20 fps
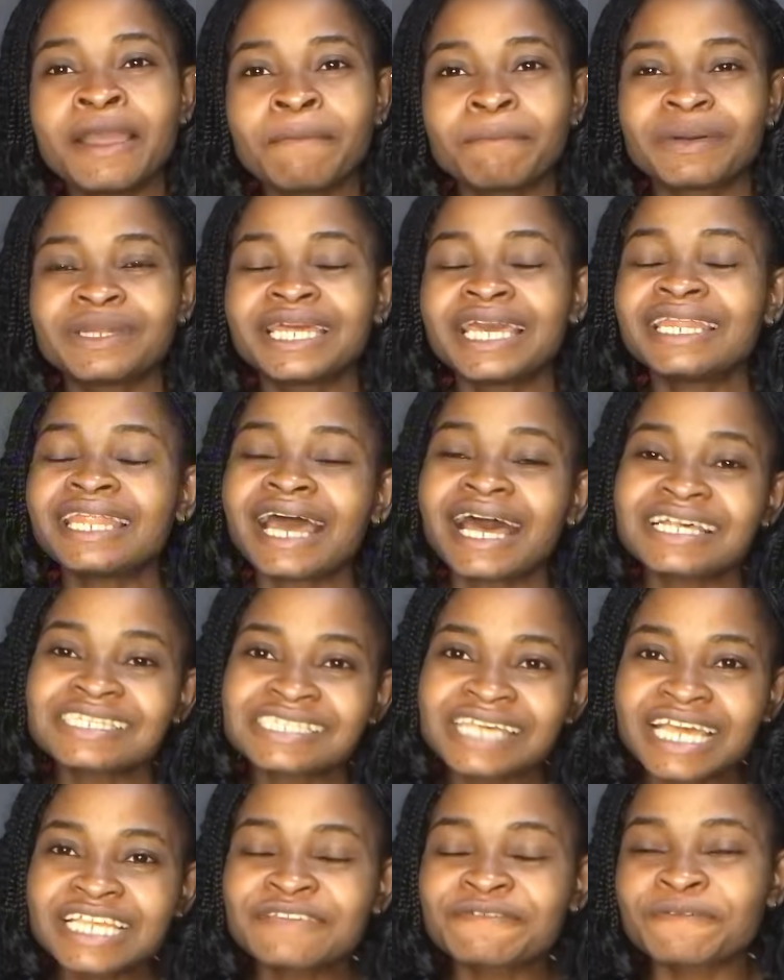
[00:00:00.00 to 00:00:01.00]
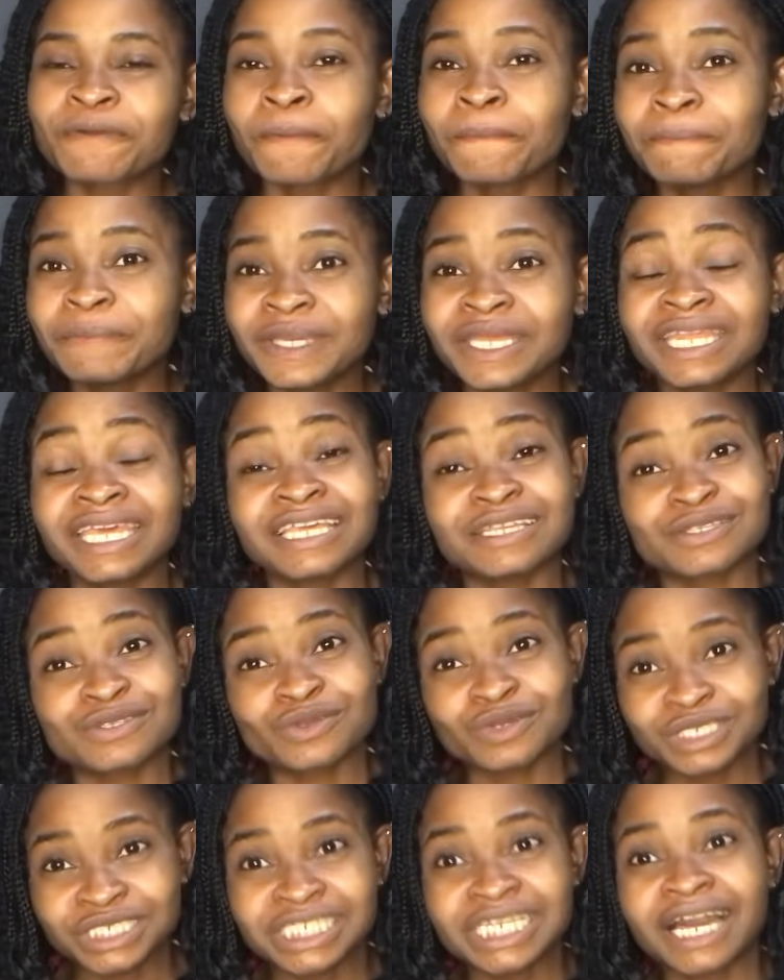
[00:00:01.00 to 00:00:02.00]
But then aside from being a
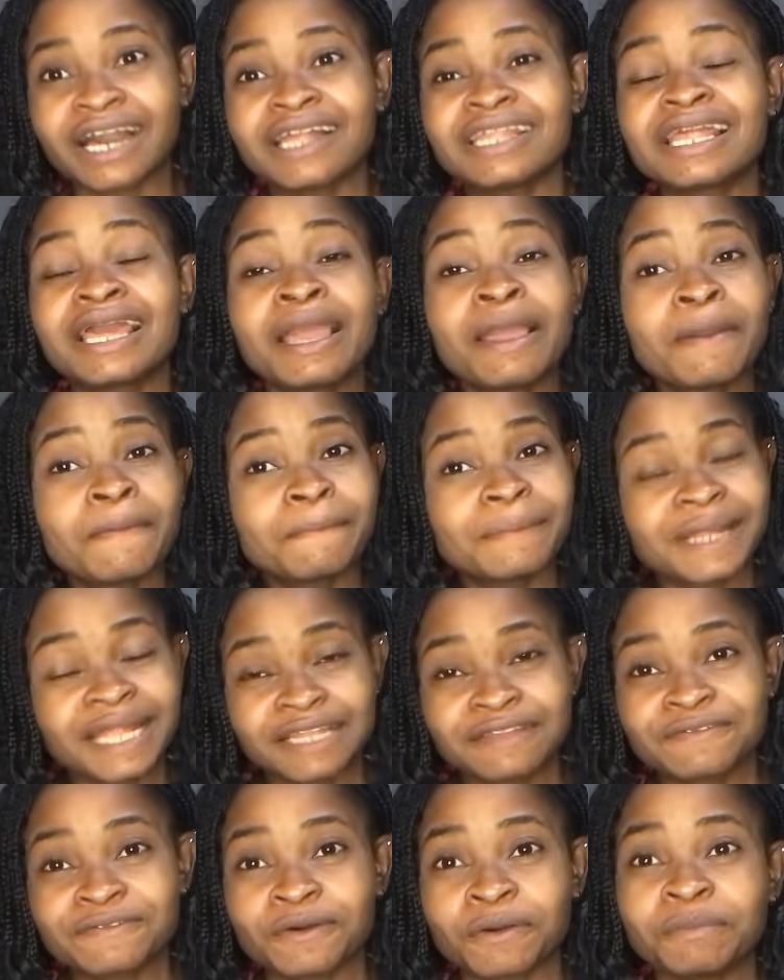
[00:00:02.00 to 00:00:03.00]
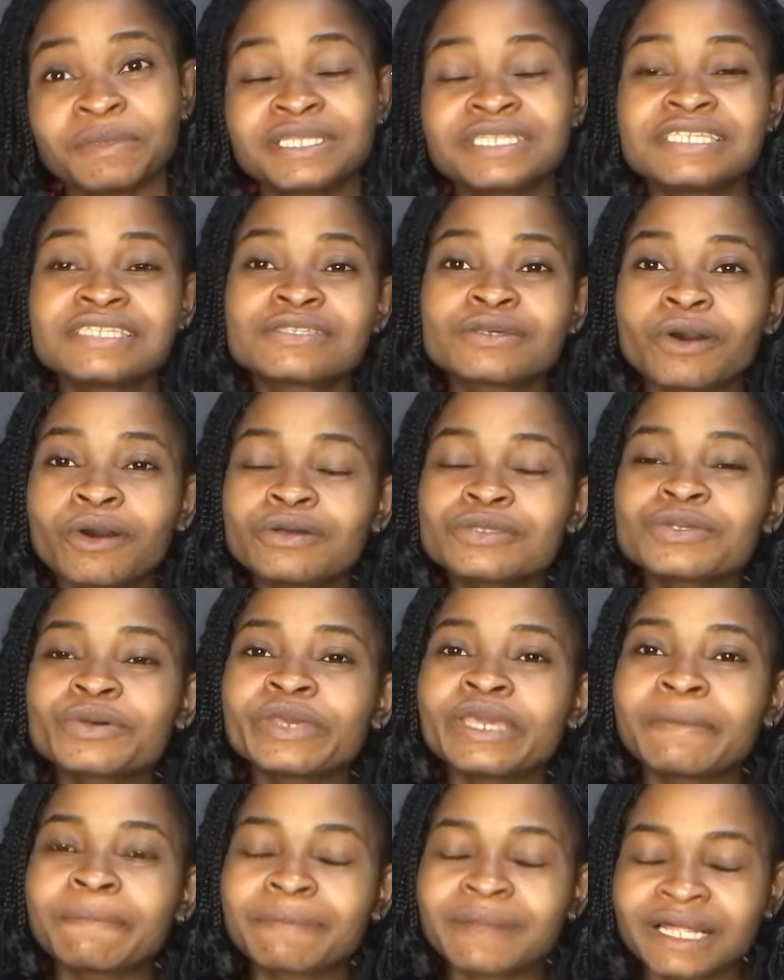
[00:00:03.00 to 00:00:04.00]
social platform, it is also
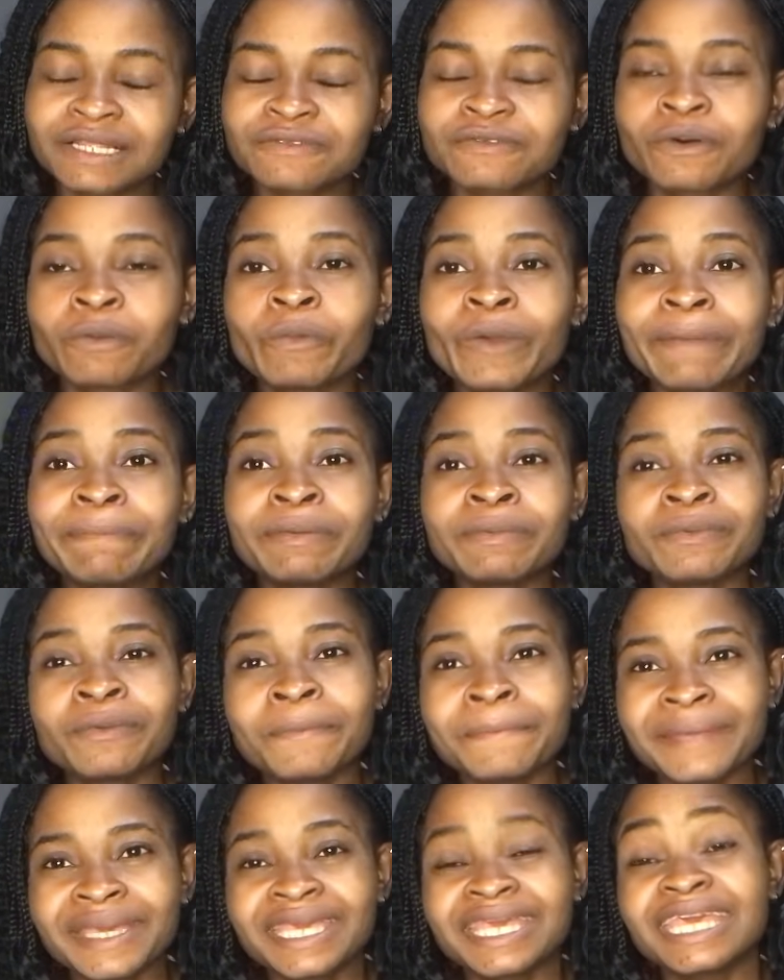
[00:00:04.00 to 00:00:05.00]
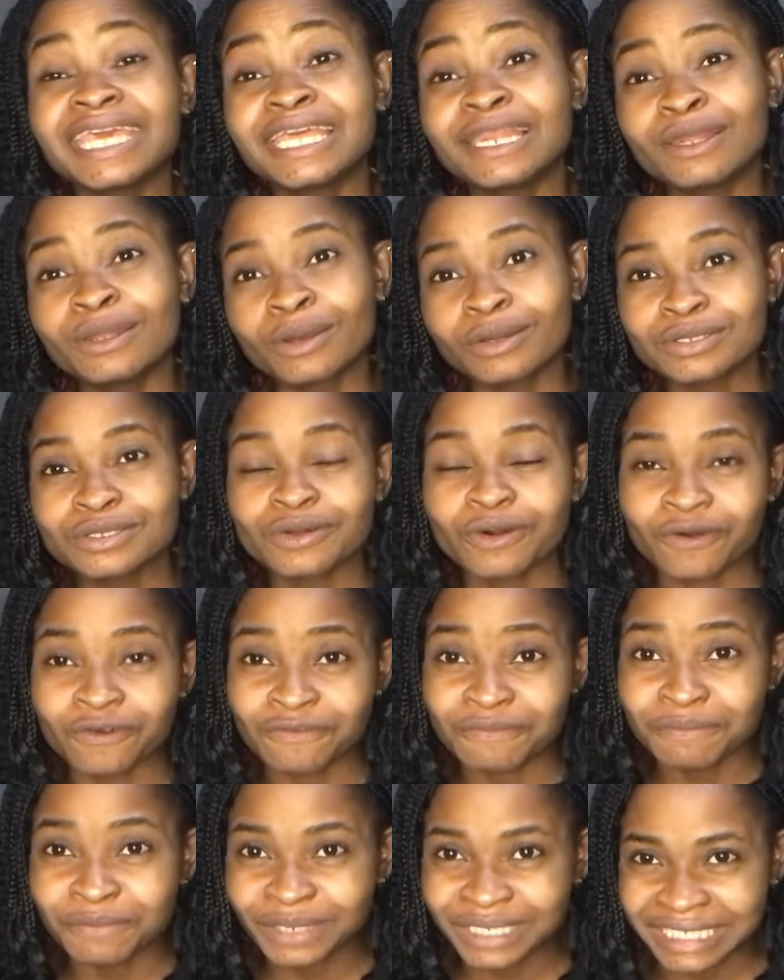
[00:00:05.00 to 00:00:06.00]
a platform where people make a lot
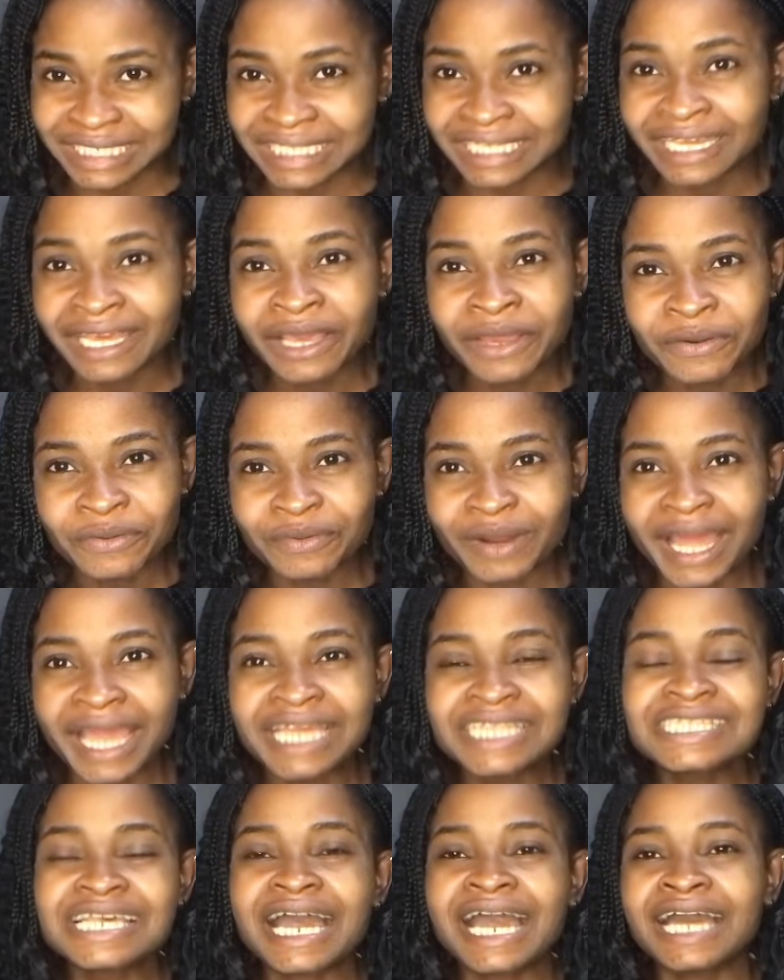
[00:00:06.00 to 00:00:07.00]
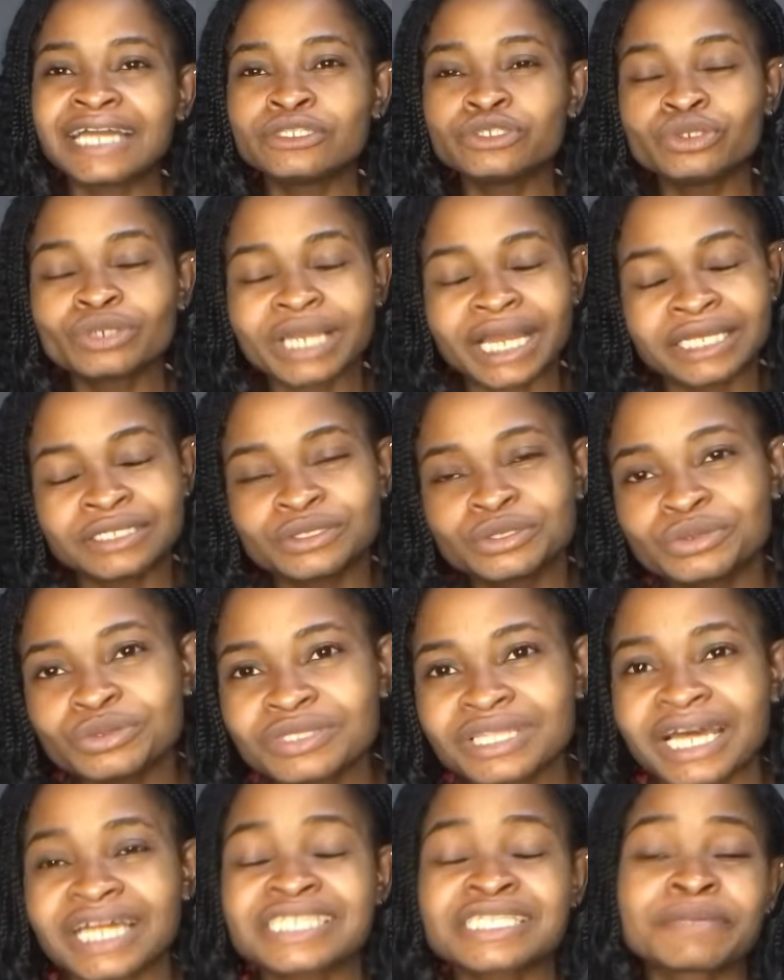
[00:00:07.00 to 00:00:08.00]
of money, right? And you can do
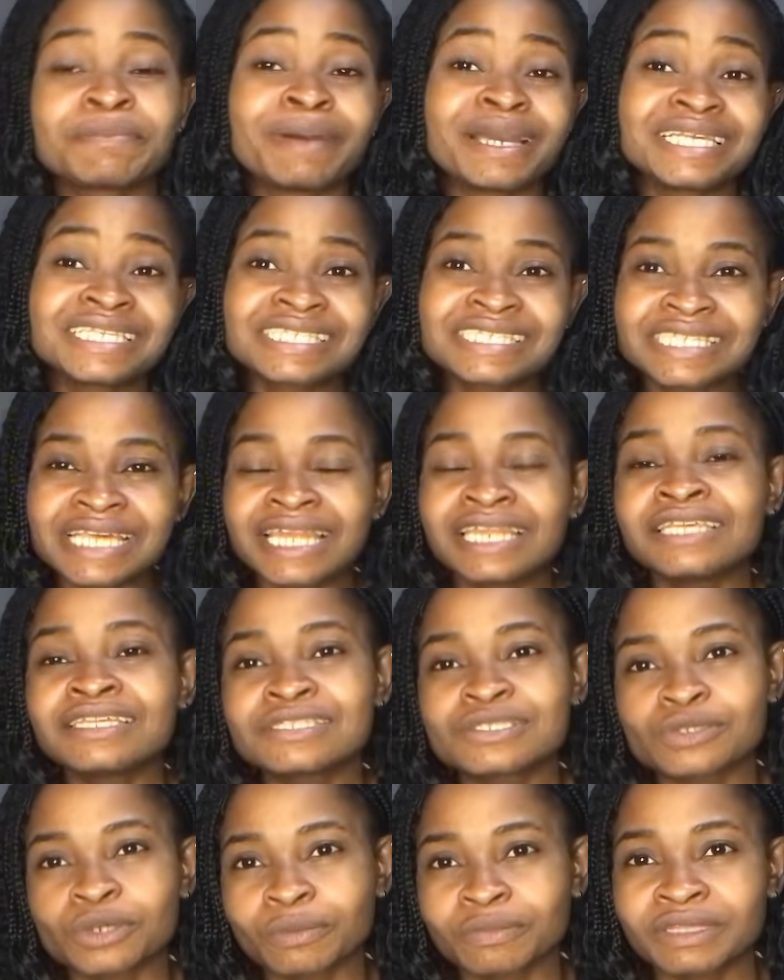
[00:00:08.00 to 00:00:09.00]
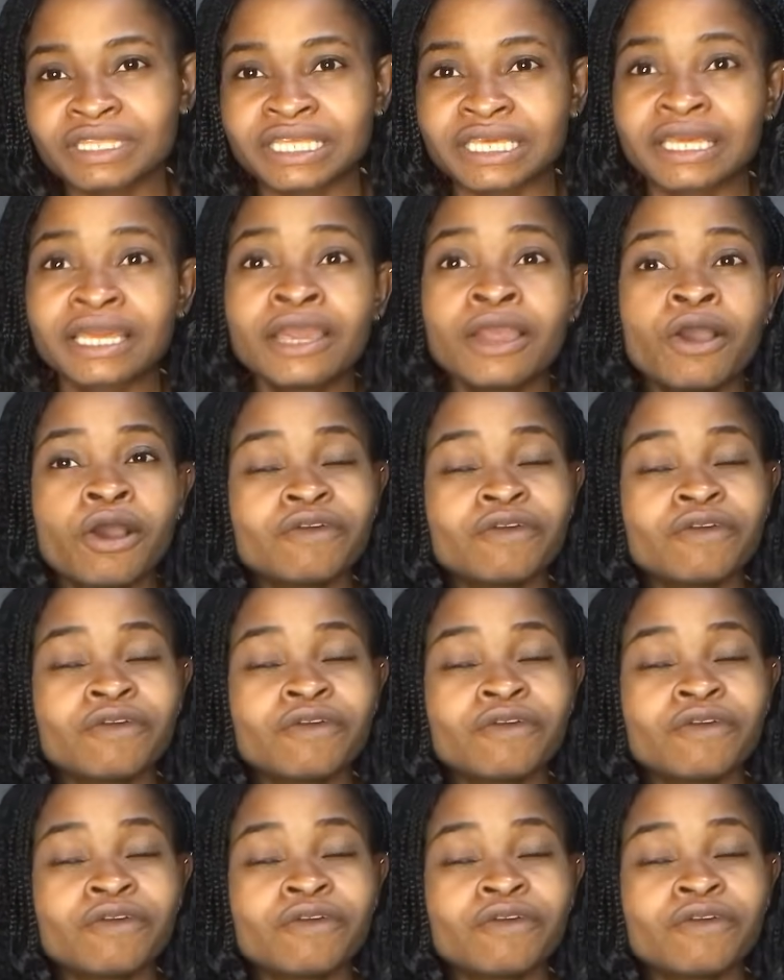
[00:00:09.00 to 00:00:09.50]
that by selling something.